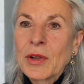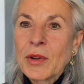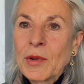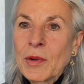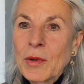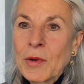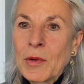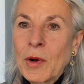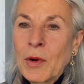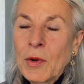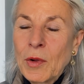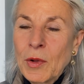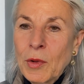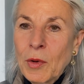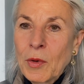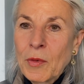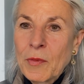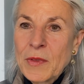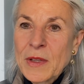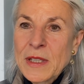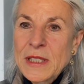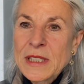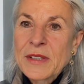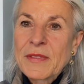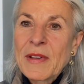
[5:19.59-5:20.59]
of all
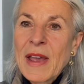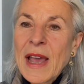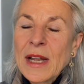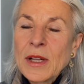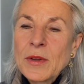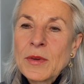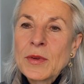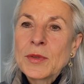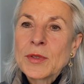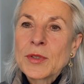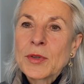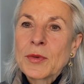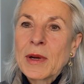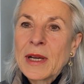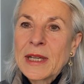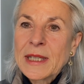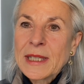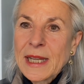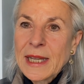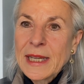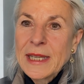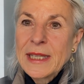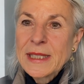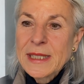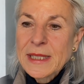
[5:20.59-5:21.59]
of these values, or
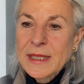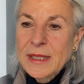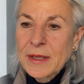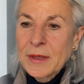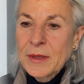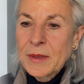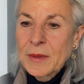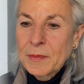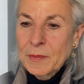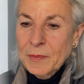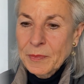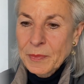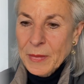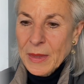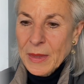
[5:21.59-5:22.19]
at least a